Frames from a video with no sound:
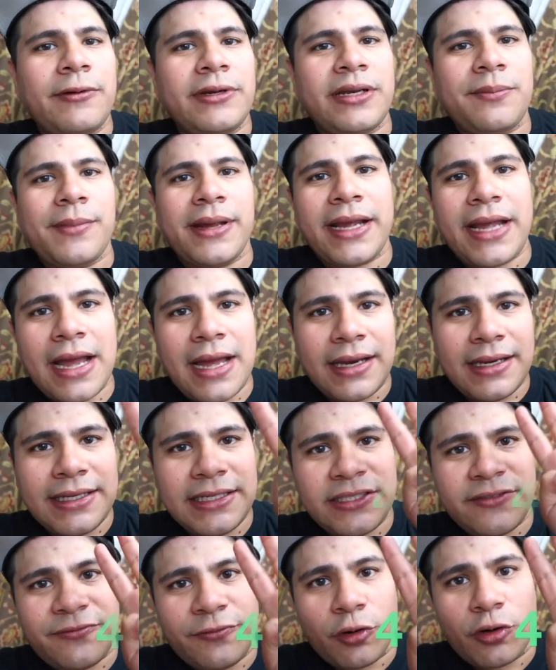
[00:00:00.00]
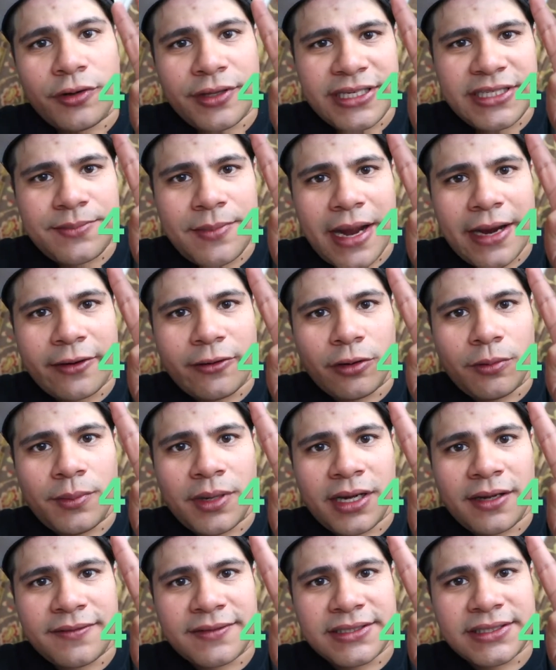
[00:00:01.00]
We did make at least four of these micro
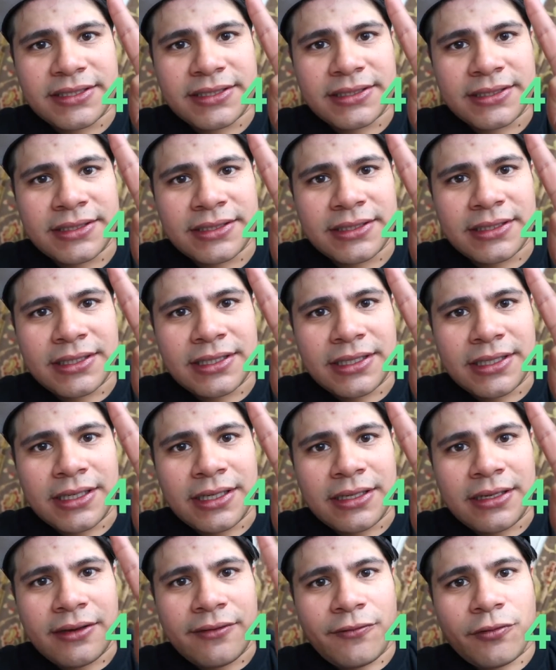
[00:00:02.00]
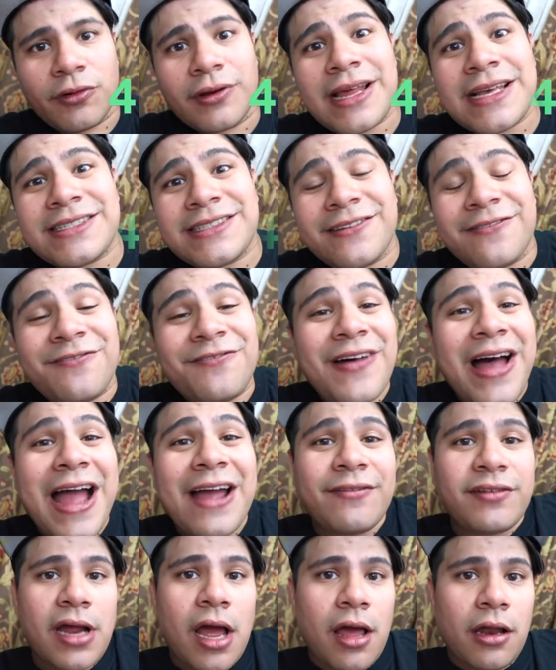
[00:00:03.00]
muffs for less than
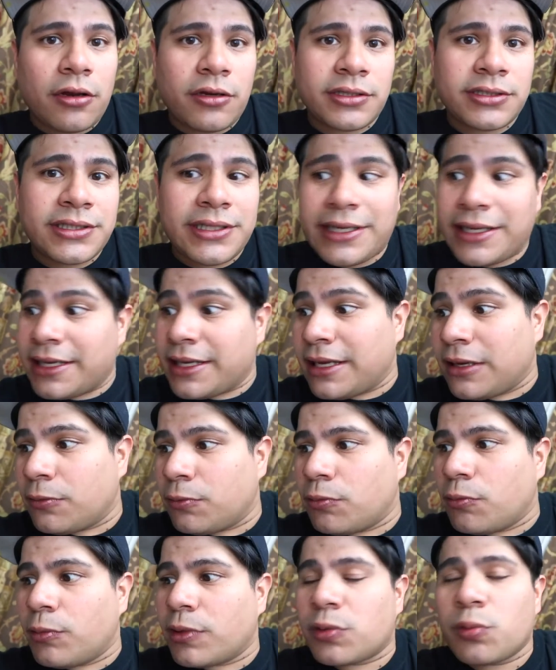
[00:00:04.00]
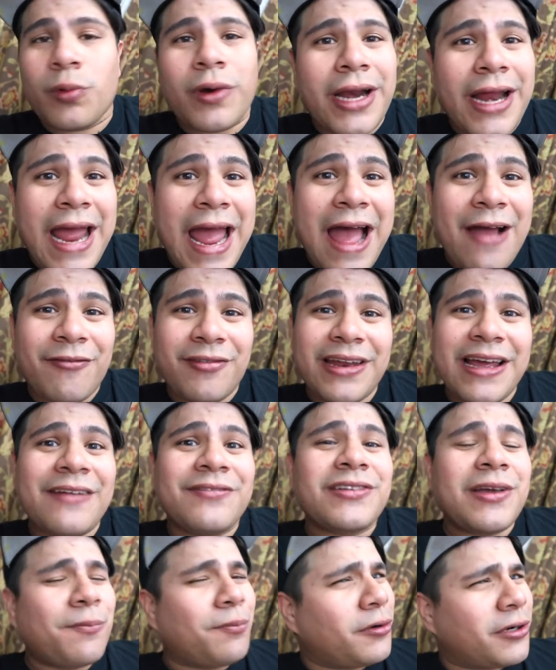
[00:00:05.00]
five dollars, and then with what I have
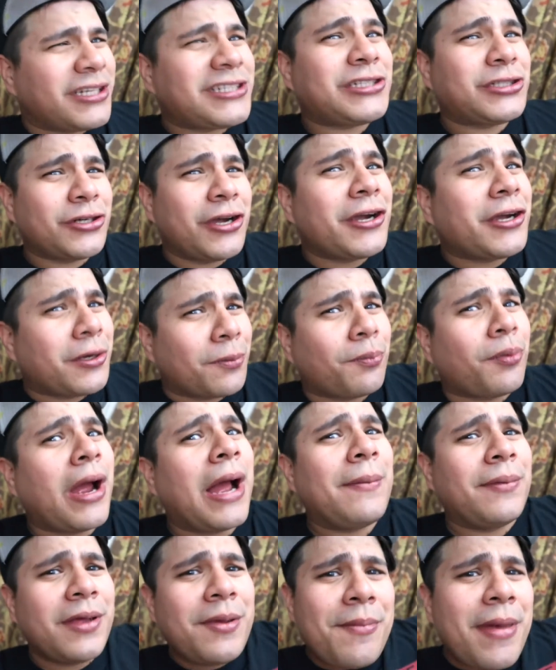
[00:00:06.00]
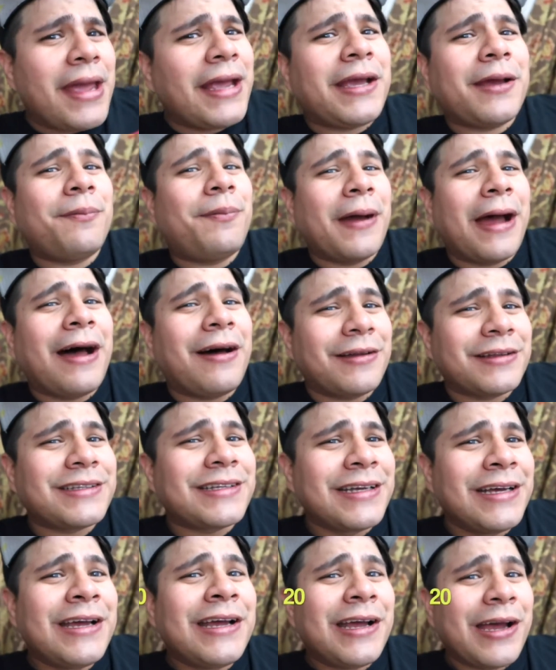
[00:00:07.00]
left, I'm pretty sure I could probably make about
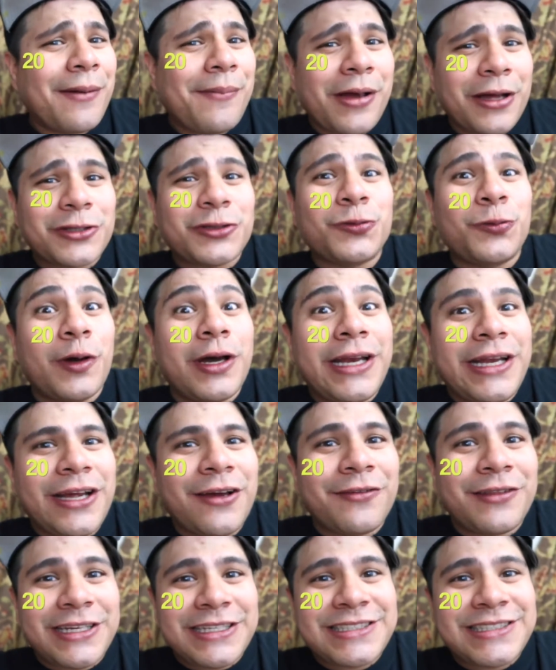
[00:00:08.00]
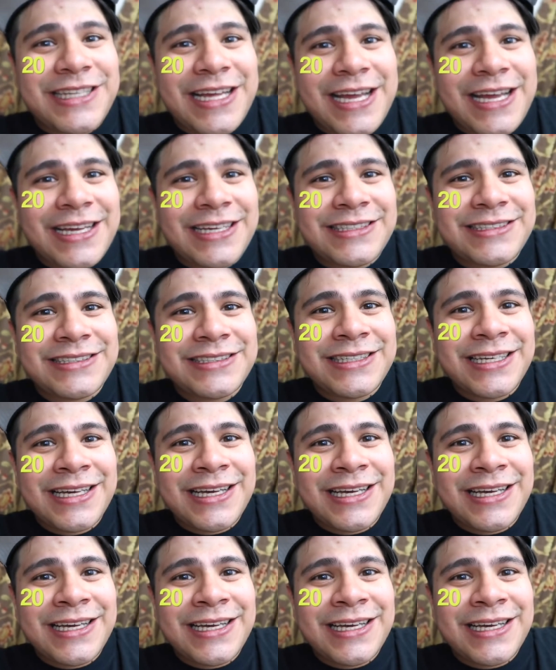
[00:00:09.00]
about twenty of these things.